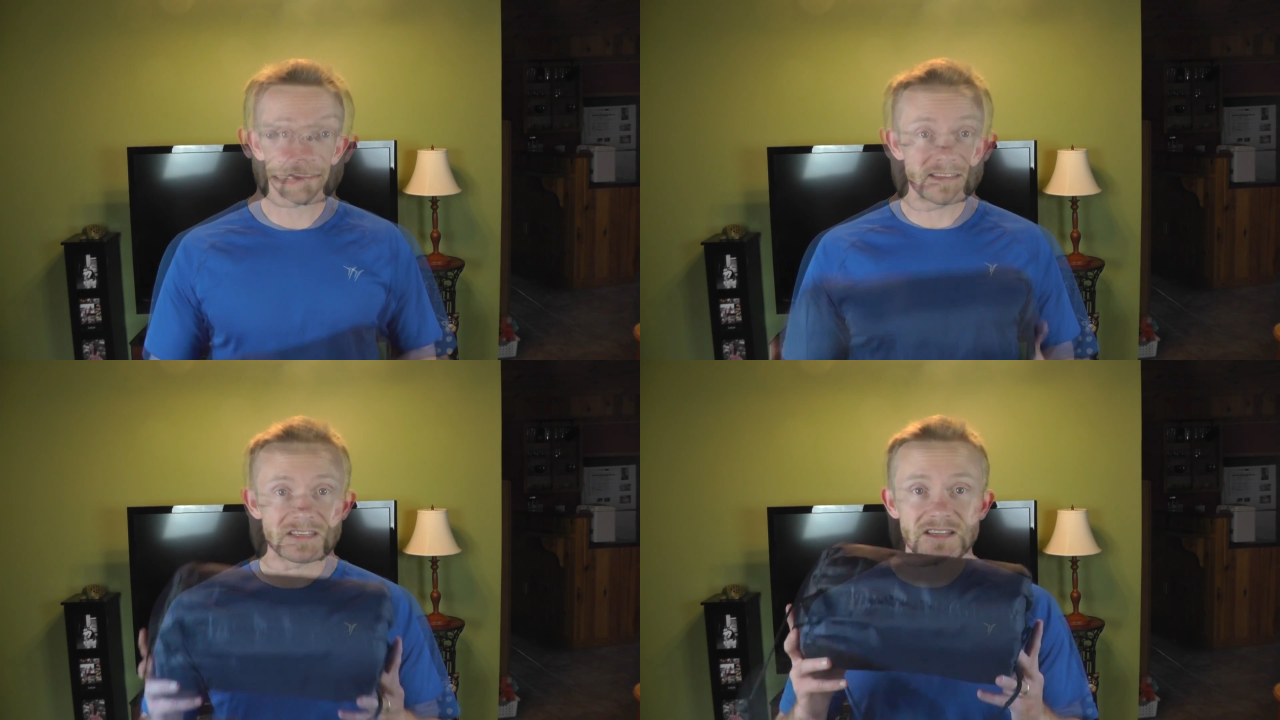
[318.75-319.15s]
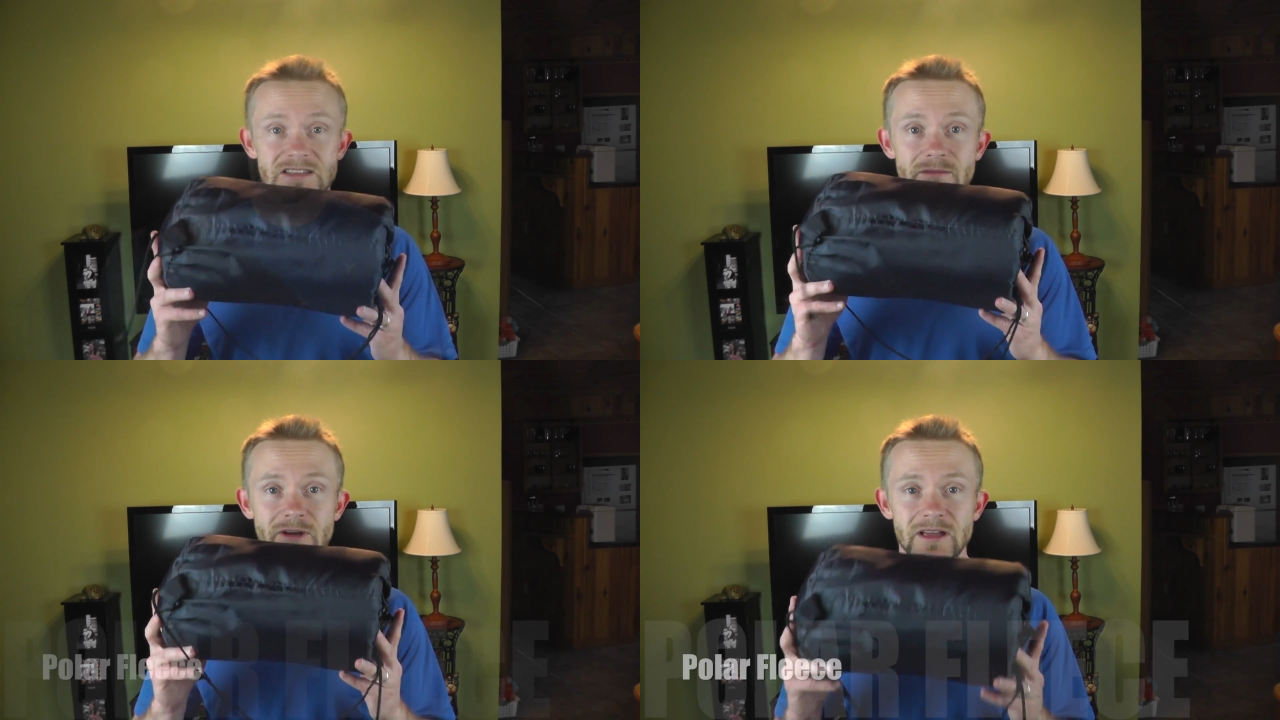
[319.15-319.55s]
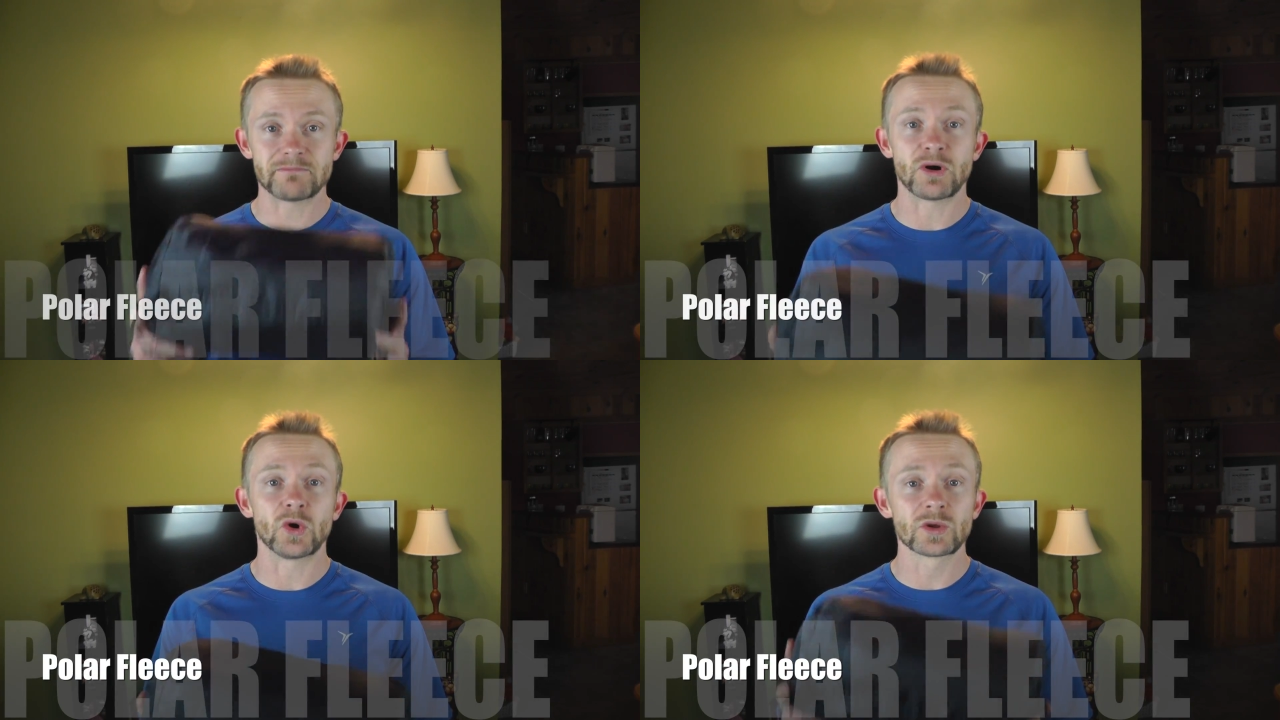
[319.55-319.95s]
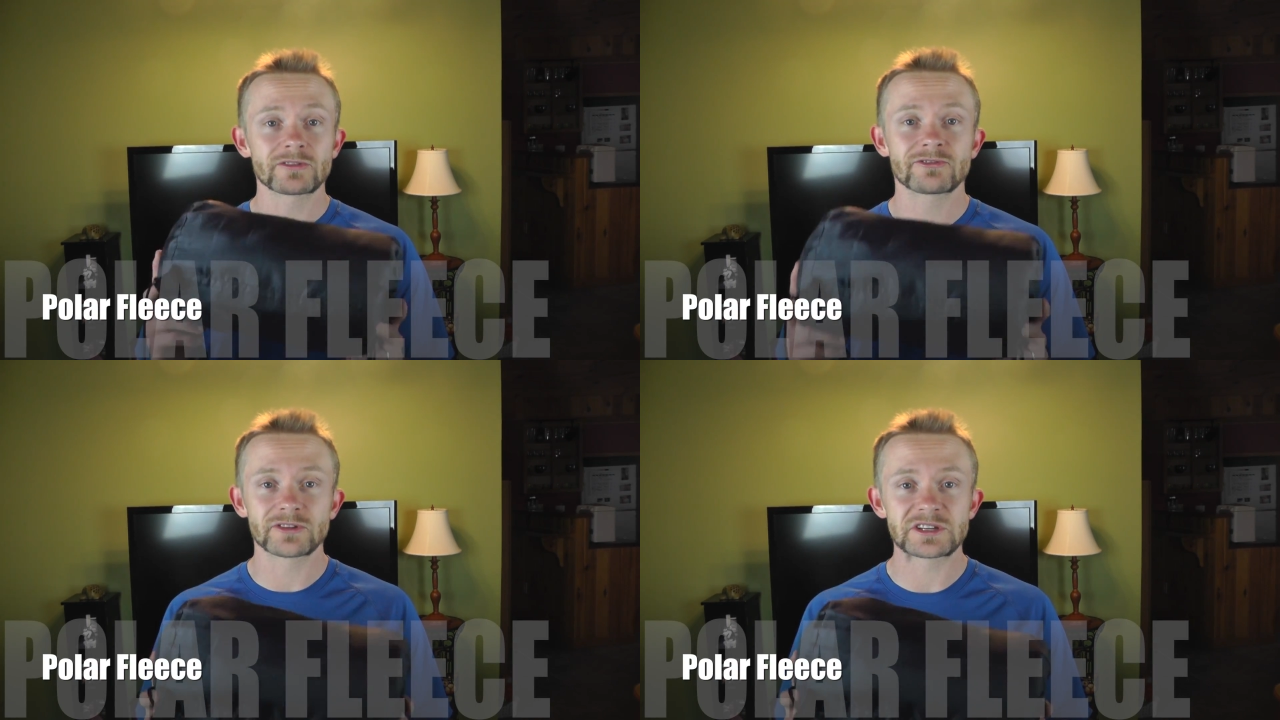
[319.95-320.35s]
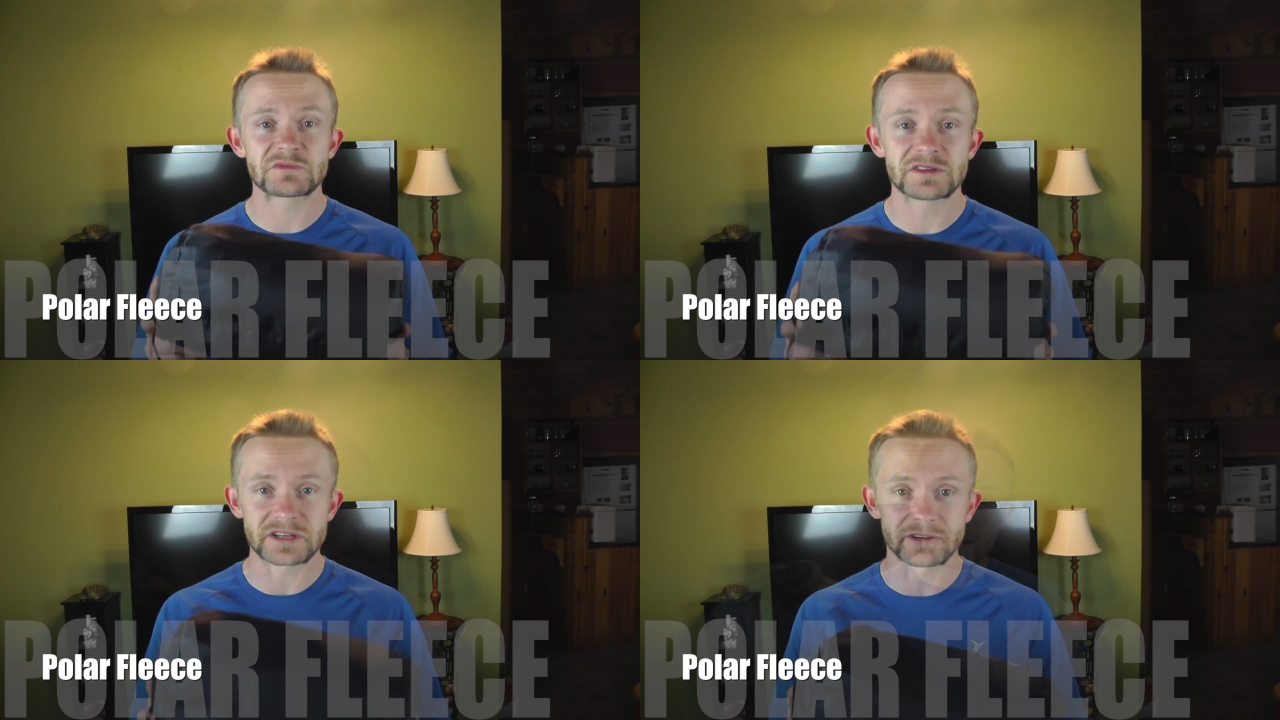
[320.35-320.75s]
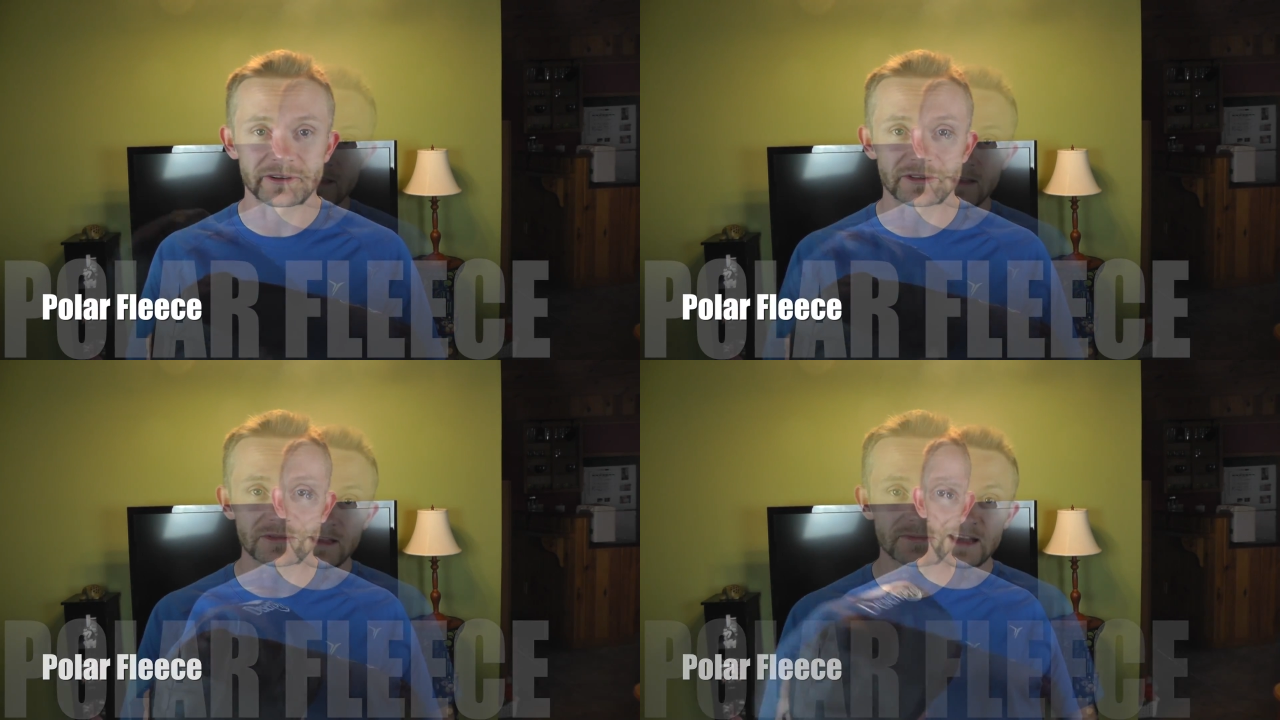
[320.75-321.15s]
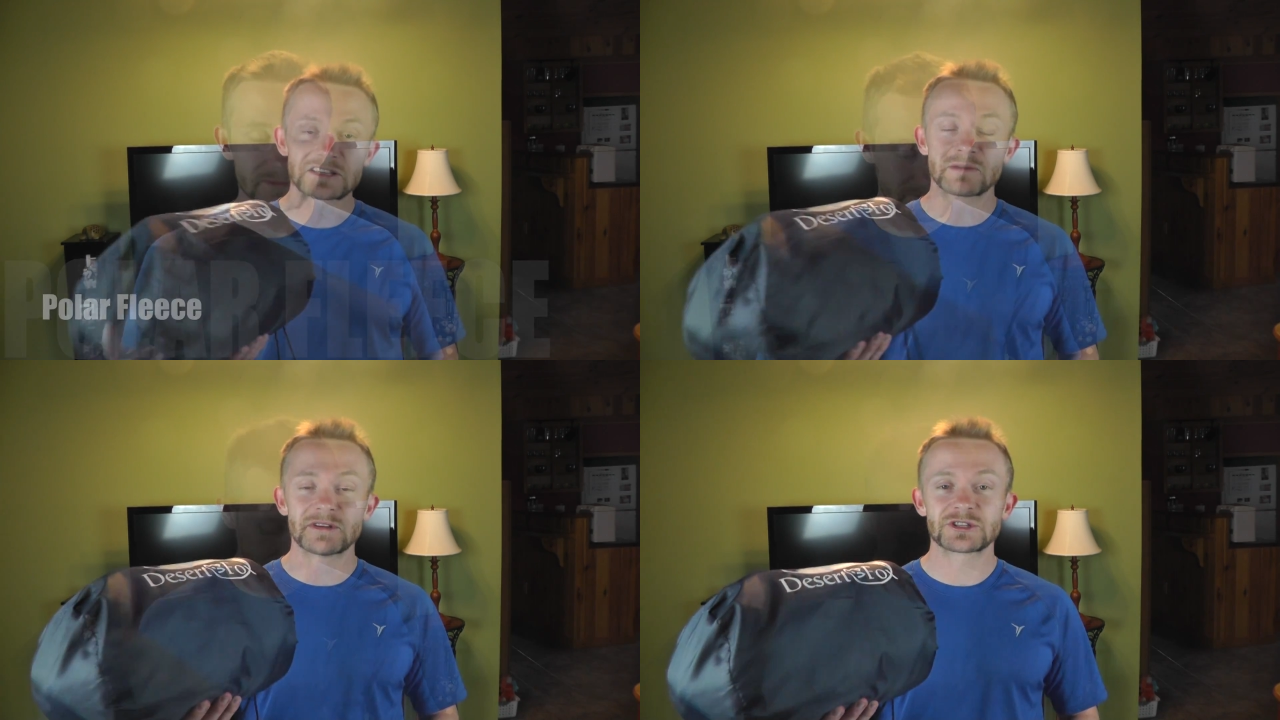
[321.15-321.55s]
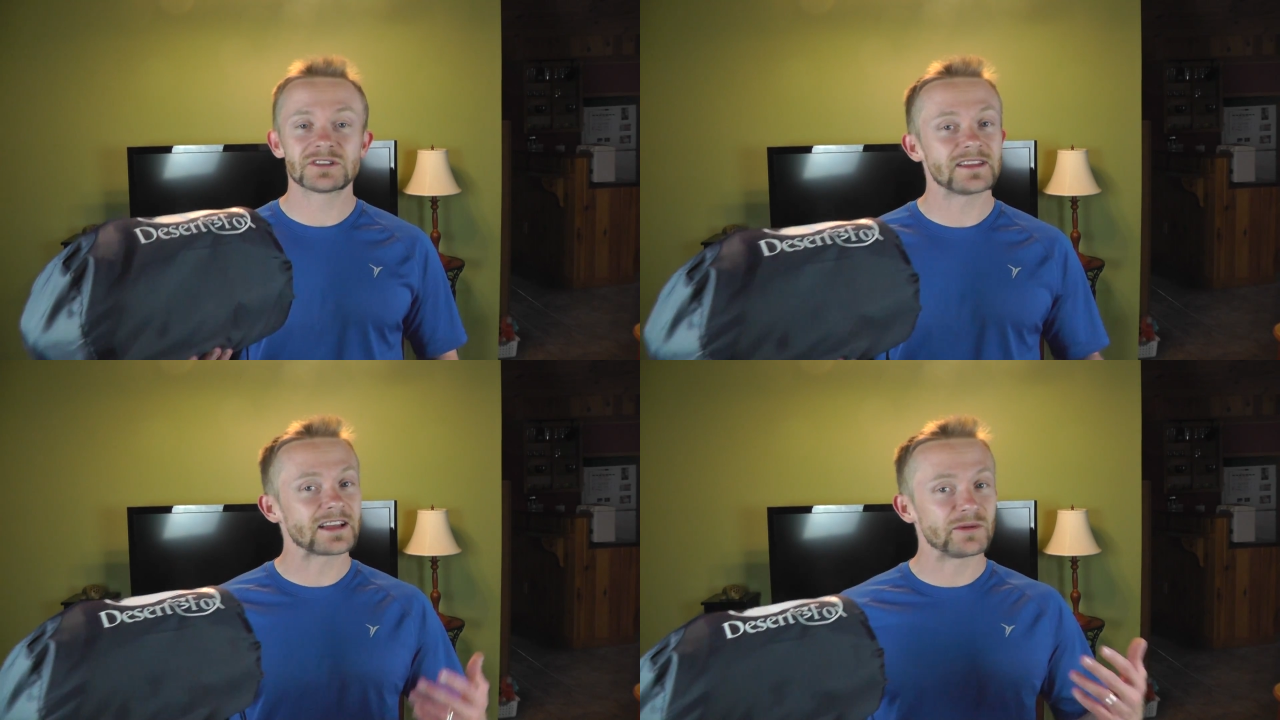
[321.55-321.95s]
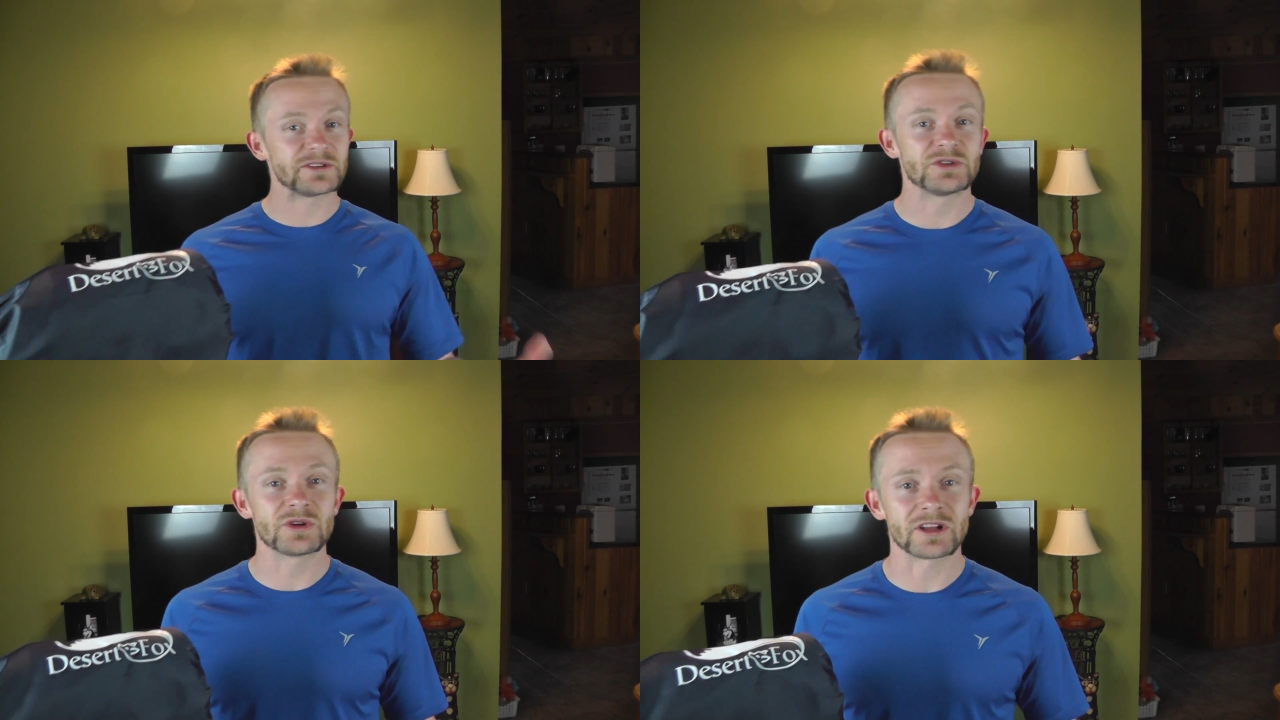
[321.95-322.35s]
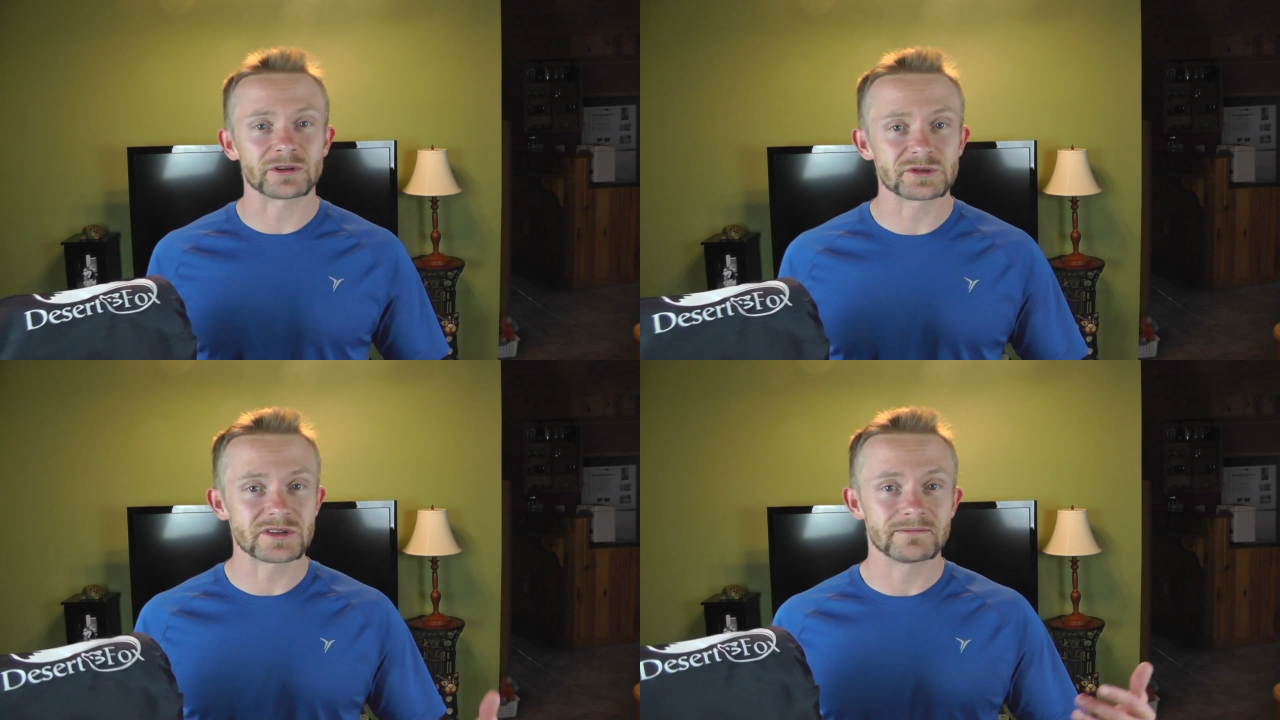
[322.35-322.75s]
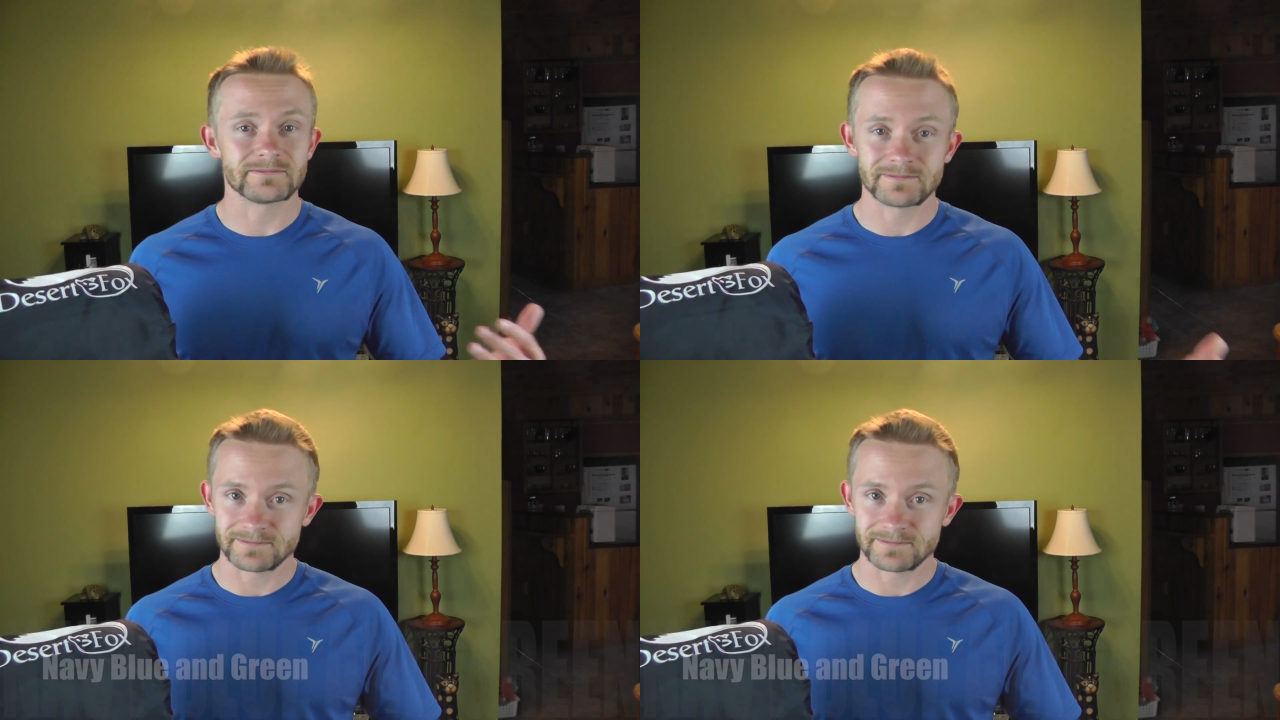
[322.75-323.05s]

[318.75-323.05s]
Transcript: This is a polar fleece material. As I mentioned, they come in two colors,